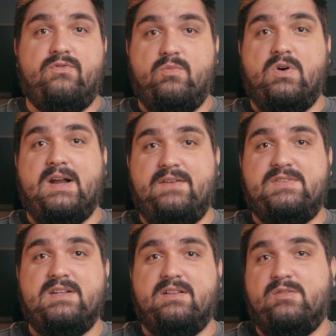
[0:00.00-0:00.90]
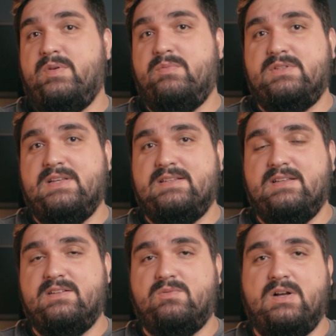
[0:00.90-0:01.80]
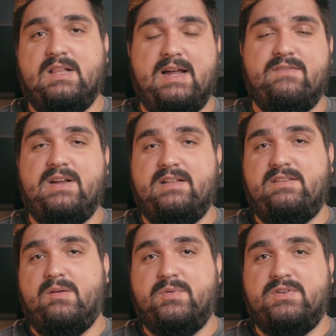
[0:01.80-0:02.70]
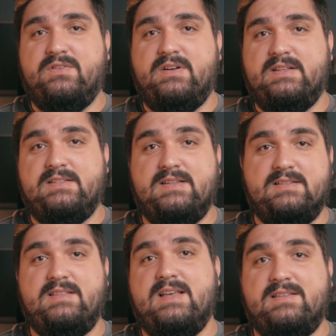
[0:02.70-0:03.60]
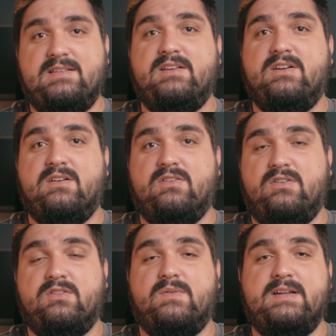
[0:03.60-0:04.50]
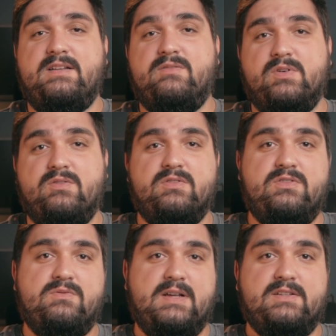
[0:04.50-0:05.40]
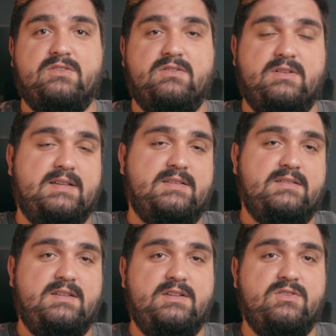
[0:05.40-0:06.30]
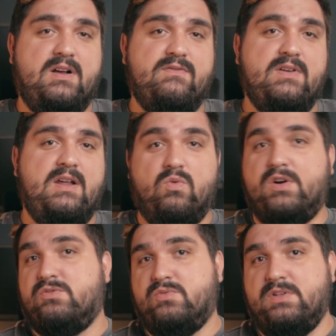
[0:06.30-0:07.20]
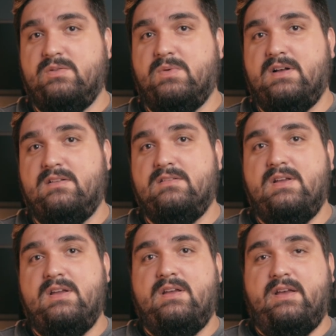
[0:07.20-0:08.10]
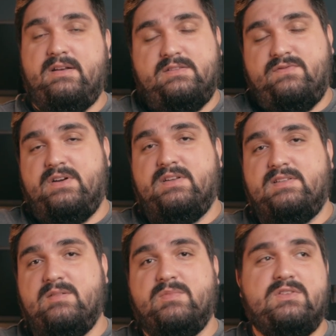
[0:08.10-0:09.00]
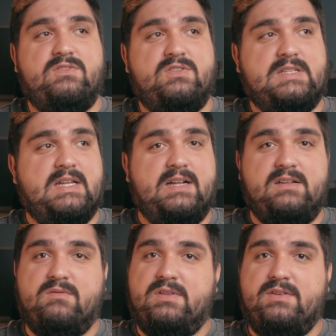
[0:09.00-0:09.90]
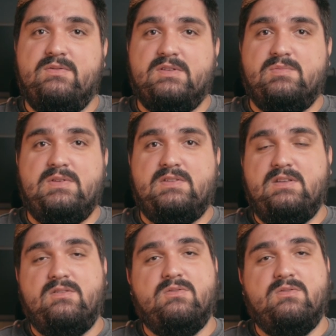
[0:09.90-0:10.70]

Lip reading: From what I've seen other people testing as well, I haven't had the opportunity to test the SD card, although I did record to an external SSD drive. It works really well and it's very seamless. You just connect it with a USB-C